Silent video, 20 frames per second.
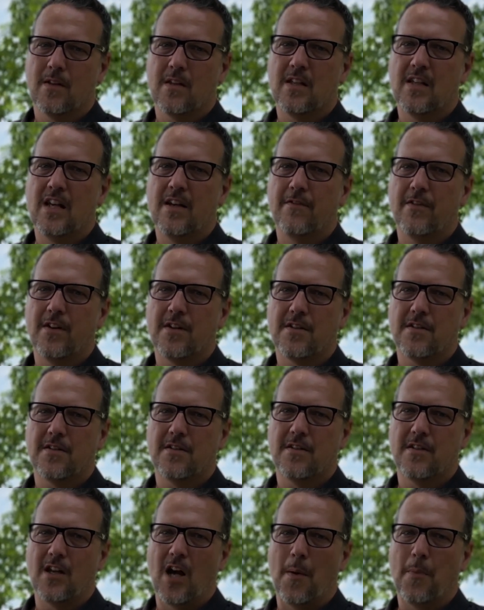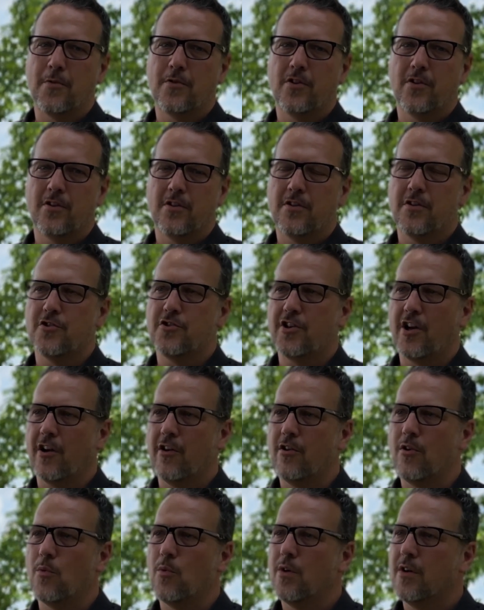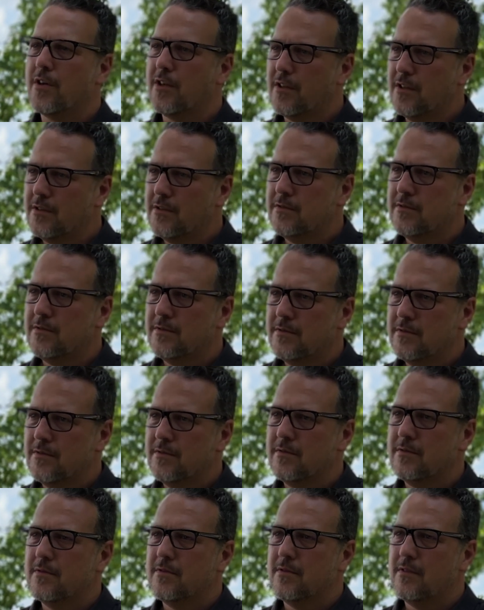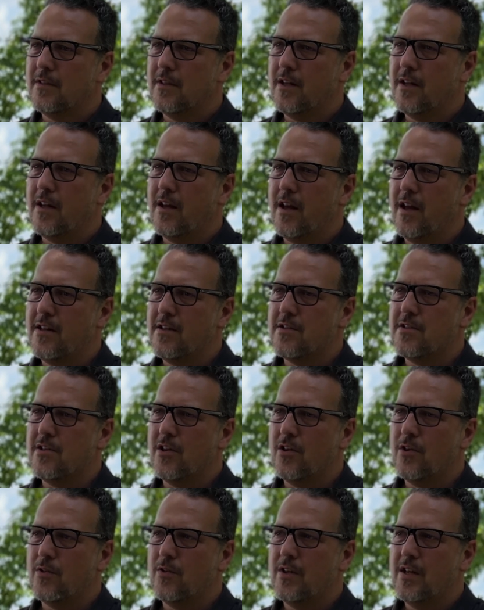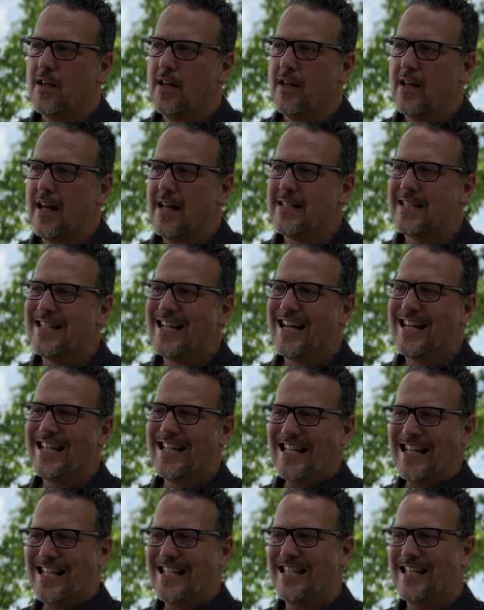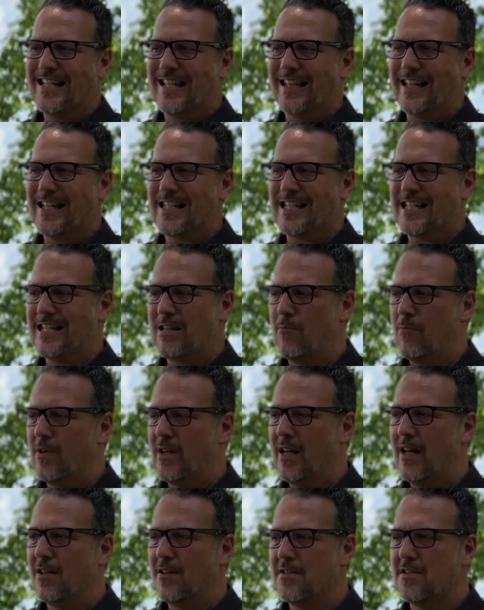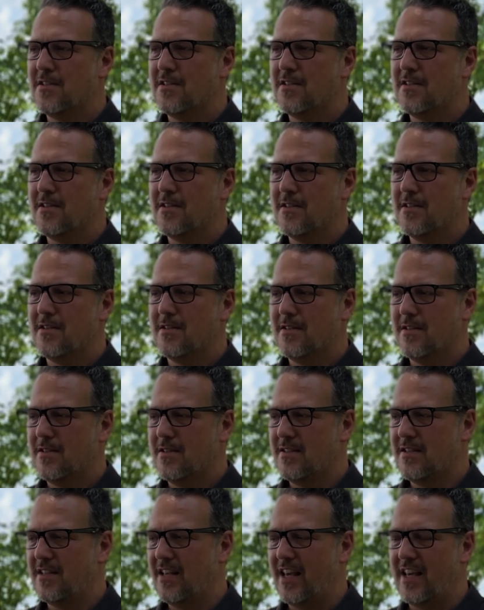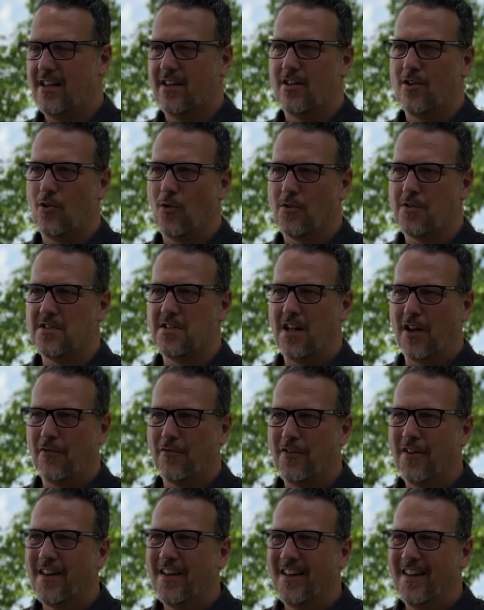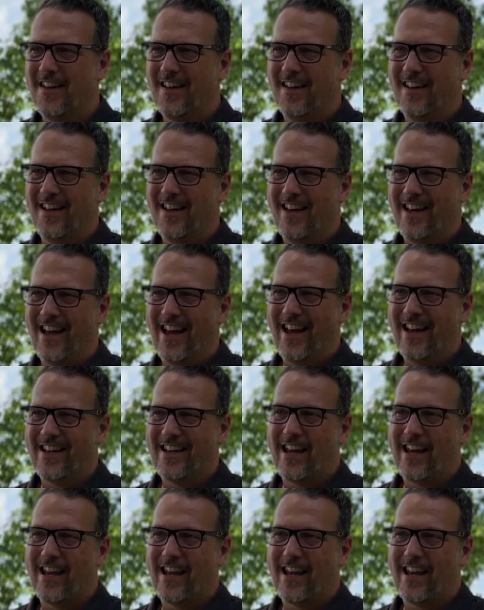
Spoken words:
give us the opportunity to share your work. And so it's not easy to let someone else take your stuff and